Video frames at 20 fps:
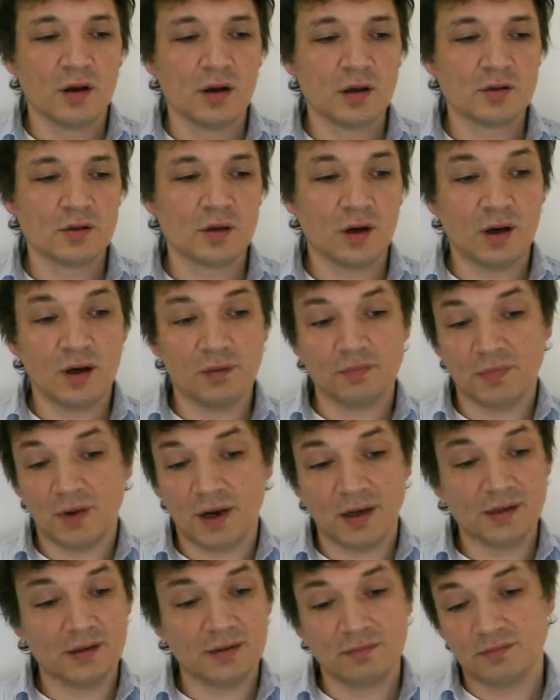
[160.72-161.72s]
So
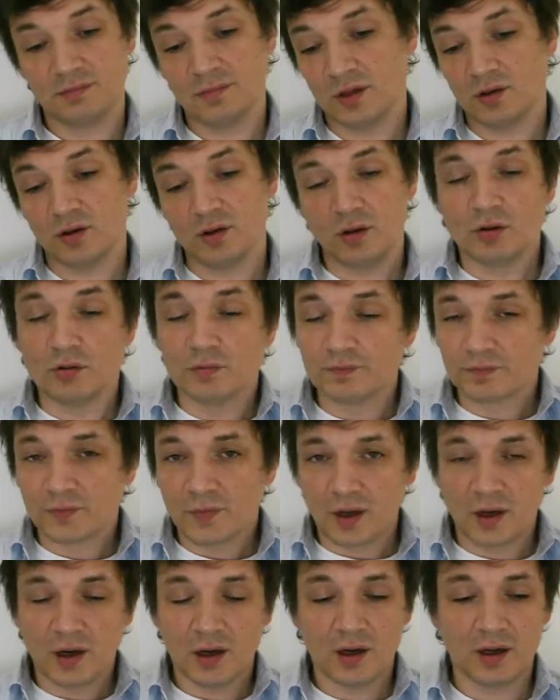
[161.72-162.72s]
I don't know.
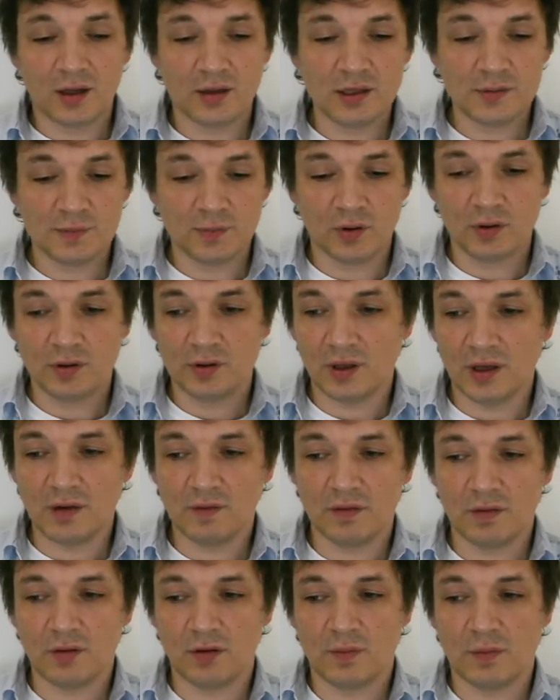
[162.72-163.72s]
At this point, I
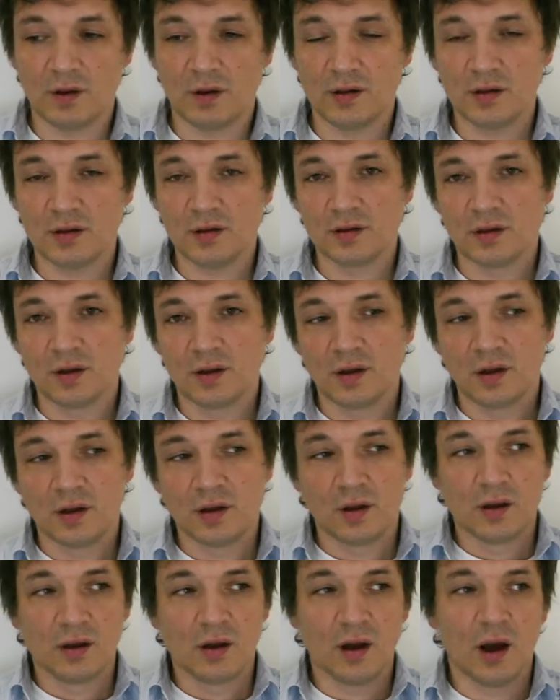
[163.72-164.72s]
never thought about it.
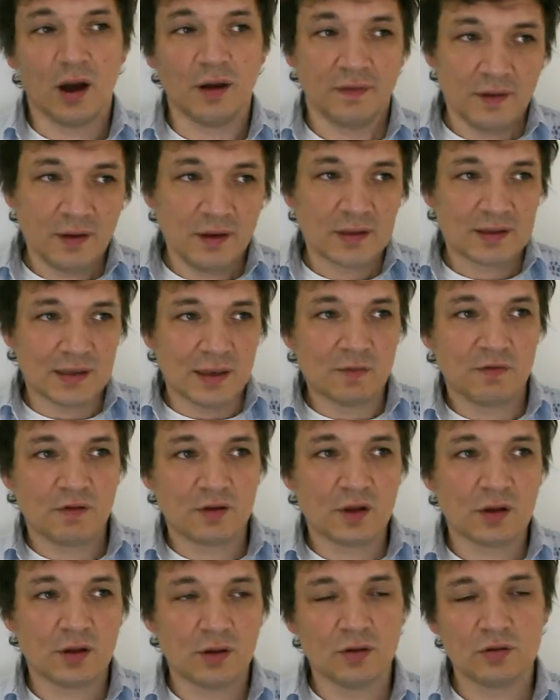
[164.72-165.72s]
I think some of the
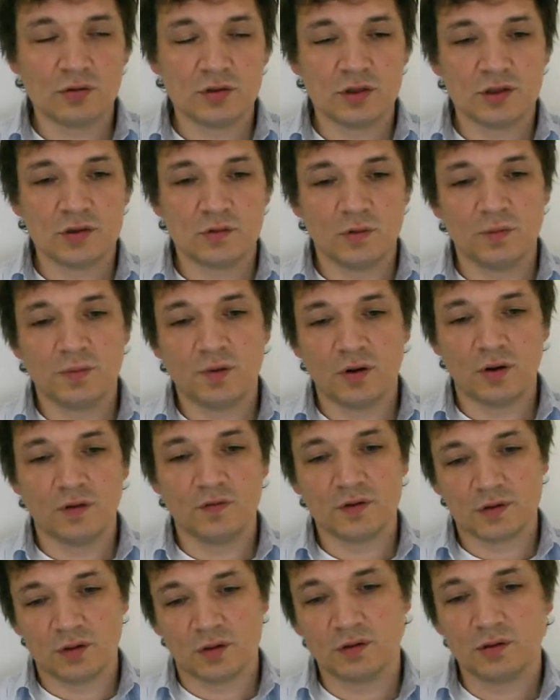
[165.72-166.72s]
technologies will be
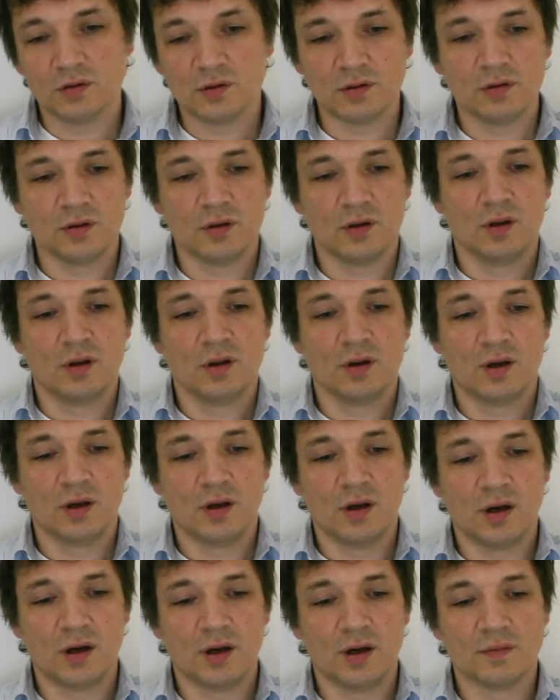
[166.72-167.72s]
always on.
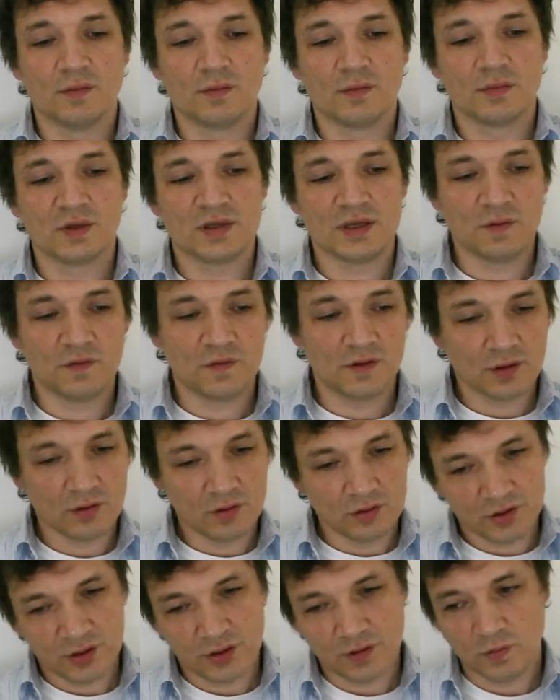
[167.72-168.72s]
Some of the
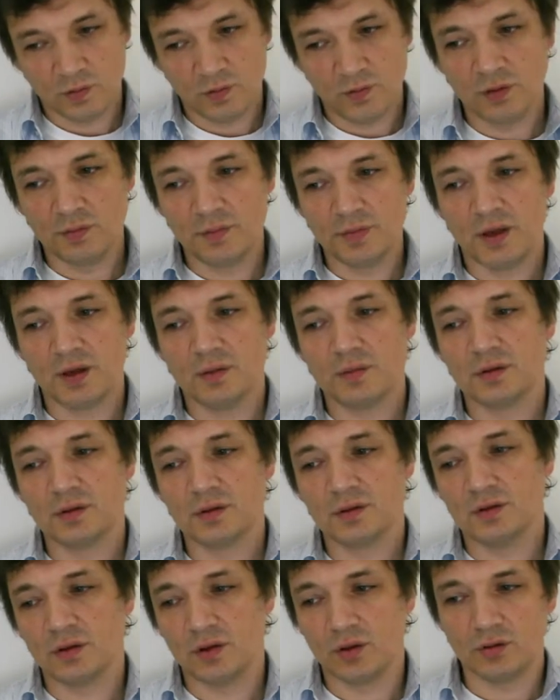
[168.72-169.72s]
technologies will be
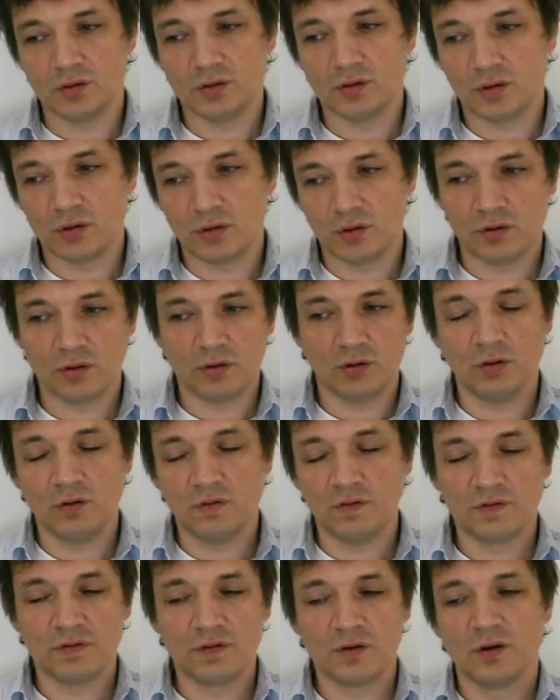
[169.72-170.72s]
able, you know, to turn on and
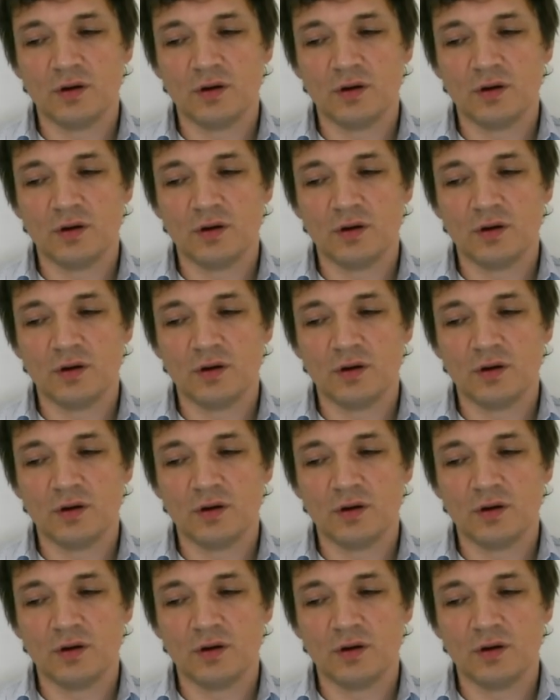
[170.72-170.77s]
off.